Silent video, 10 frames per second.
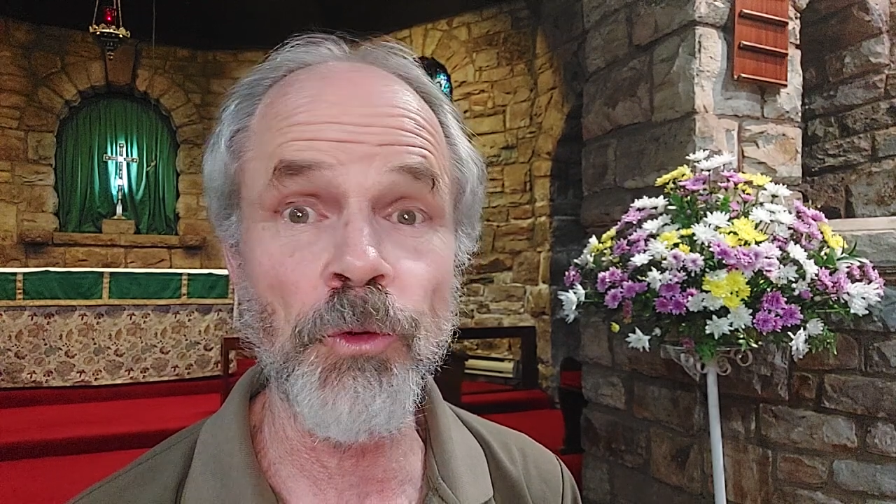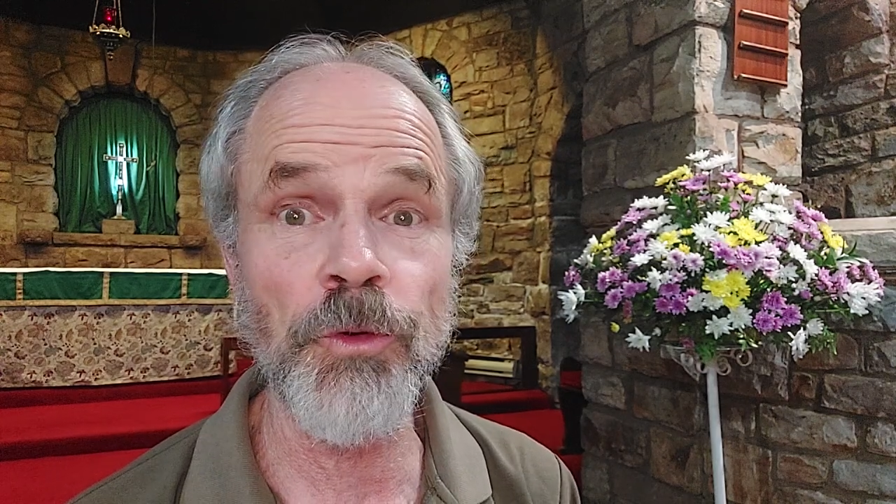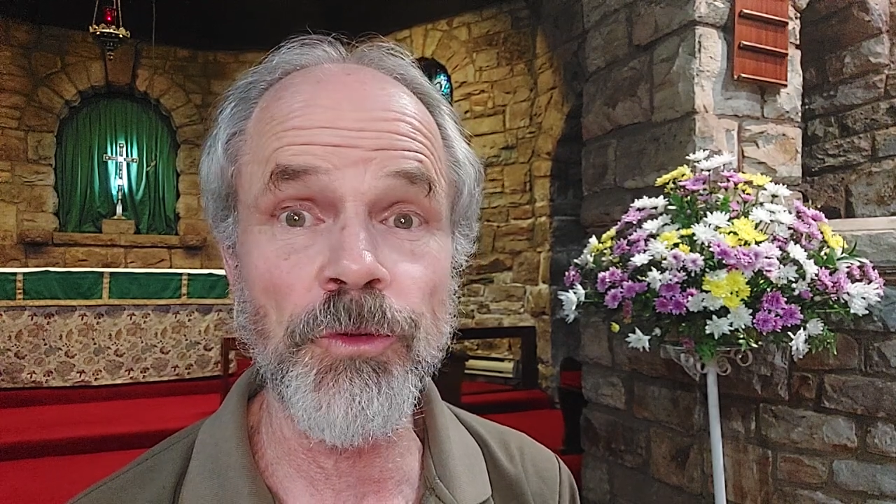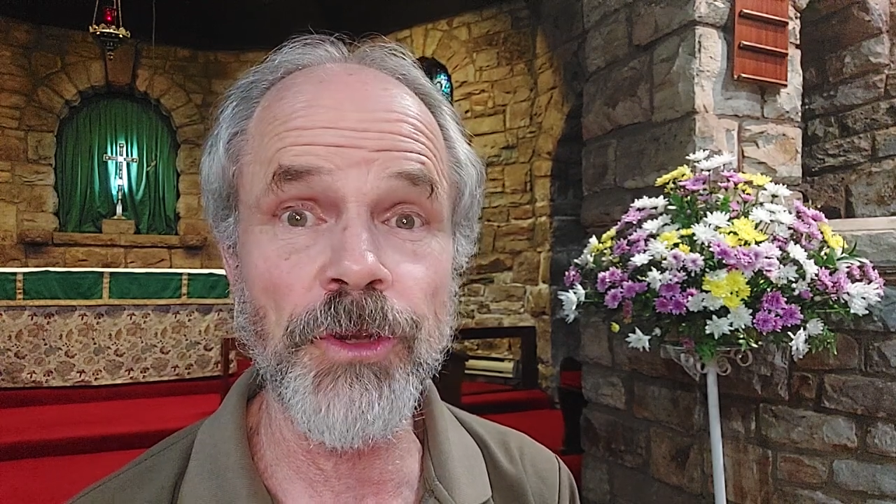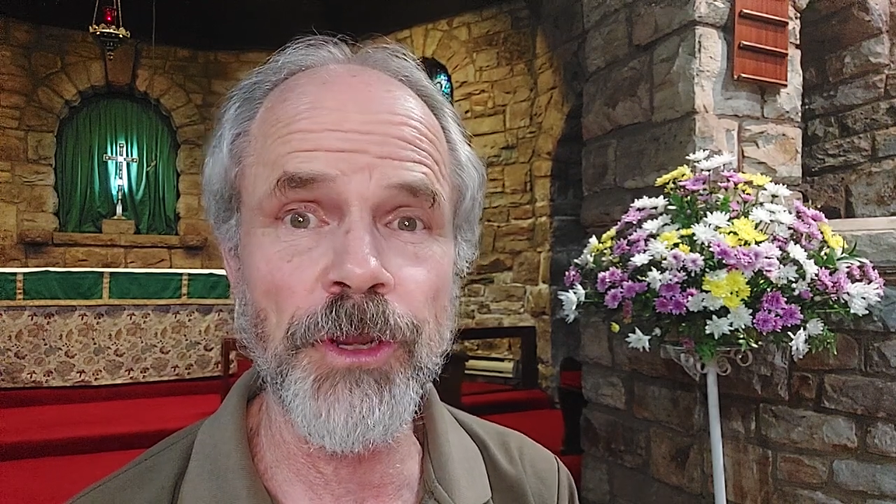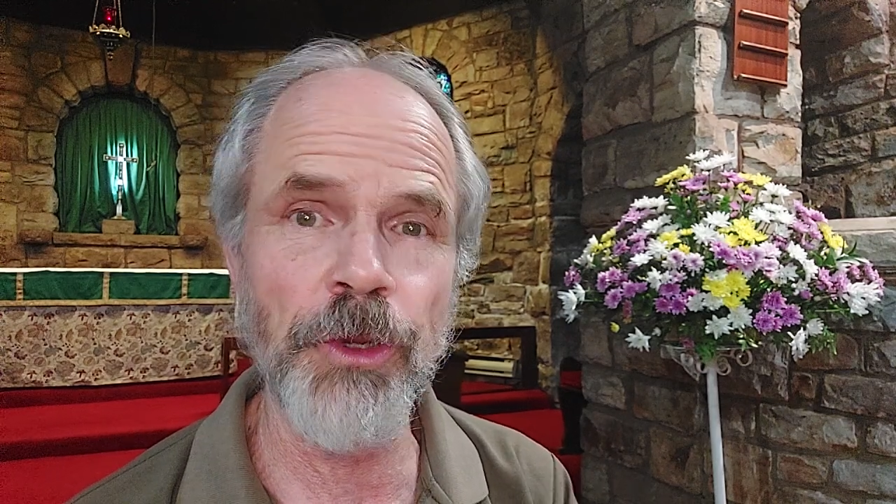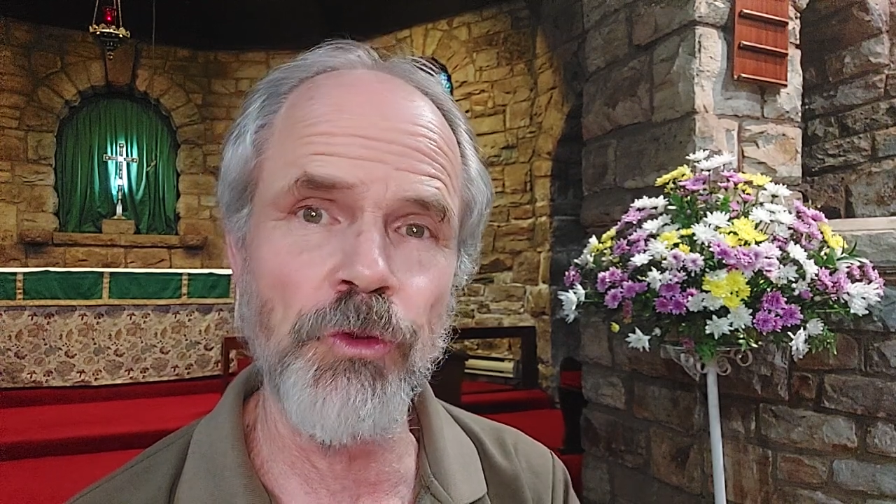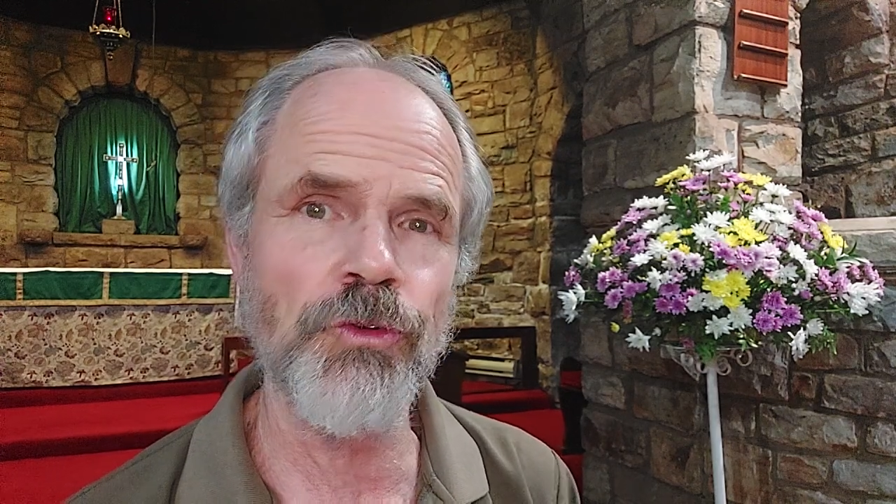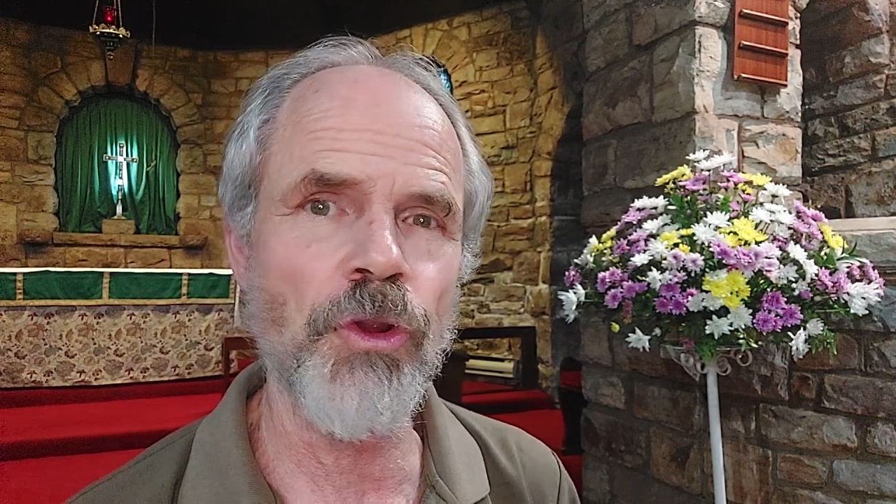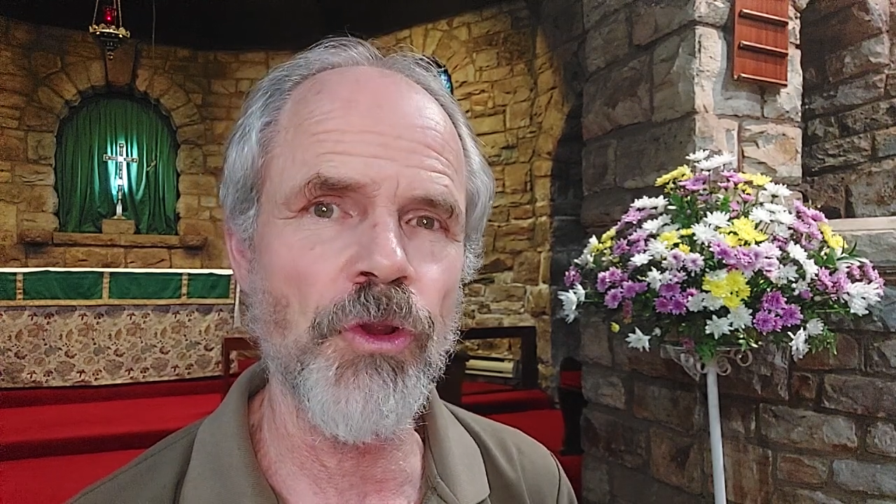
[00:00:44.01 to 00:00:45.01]
or Assyria,
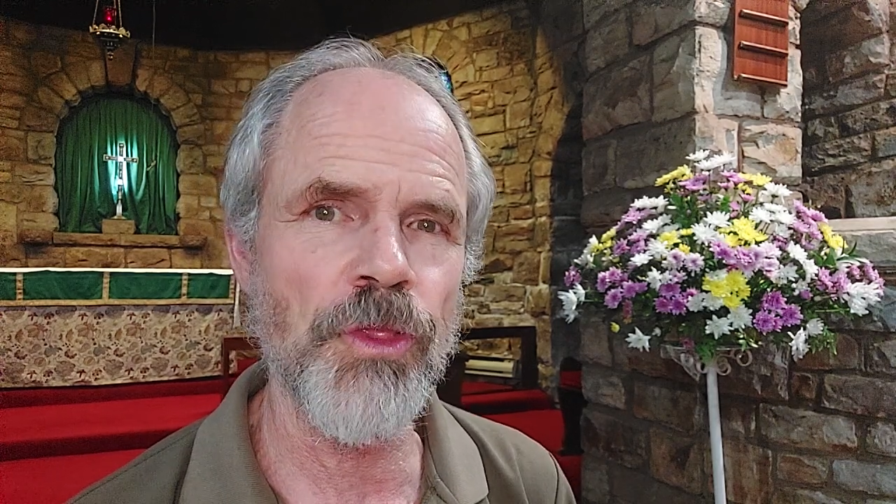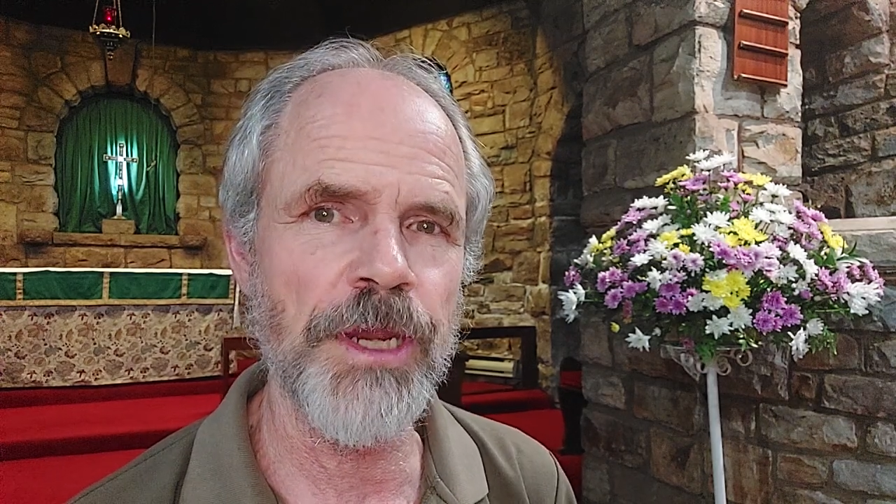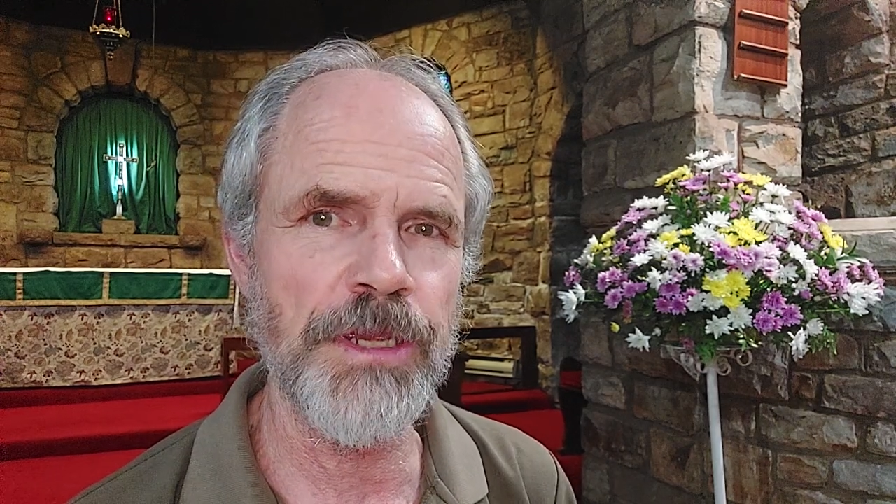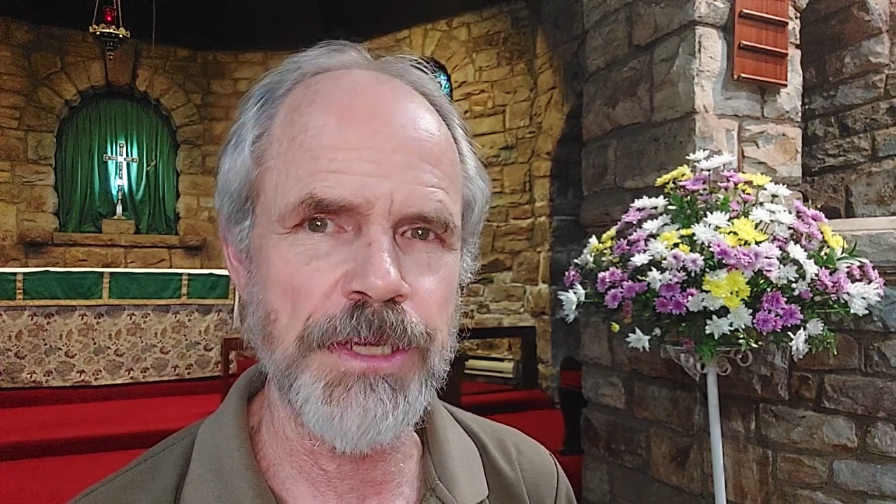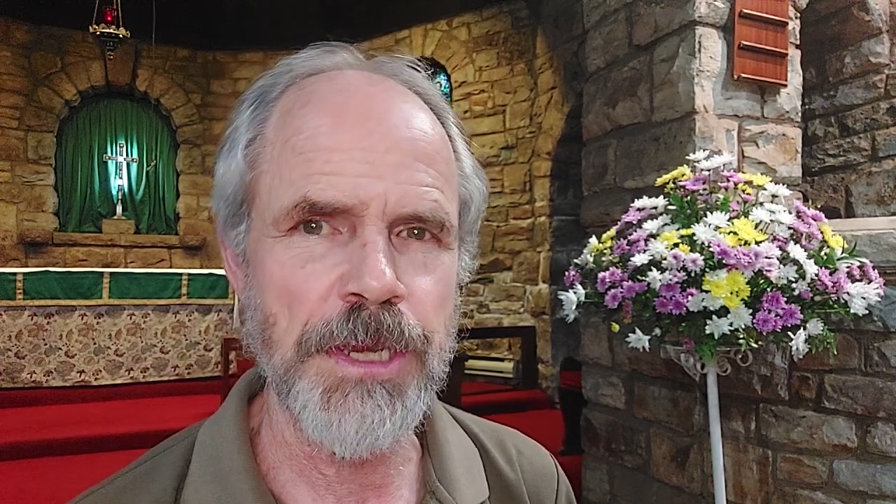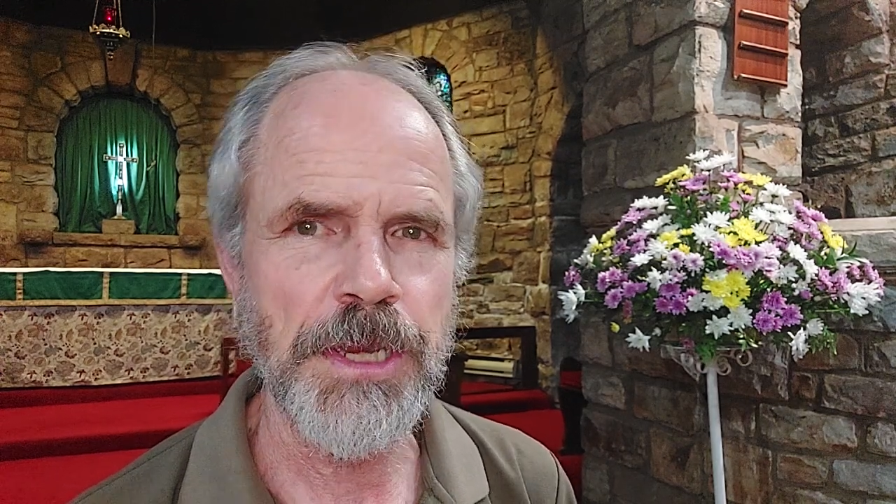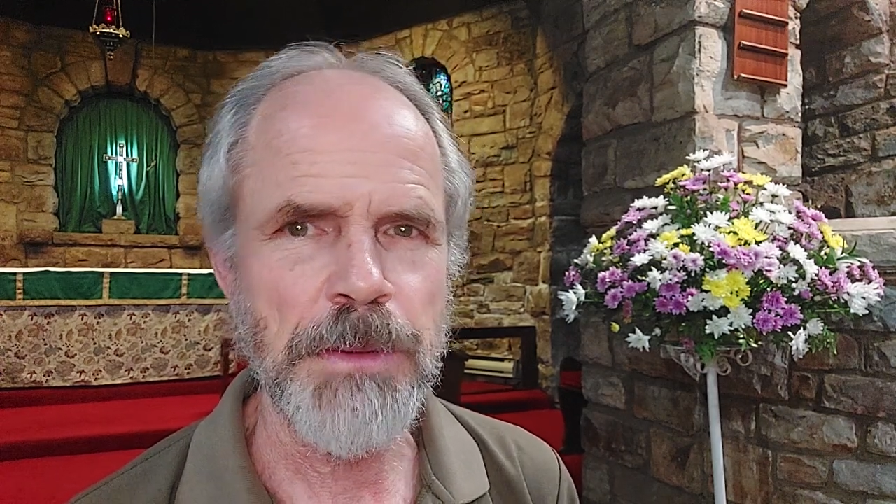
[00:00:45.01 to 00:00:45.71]
who's stronger than us,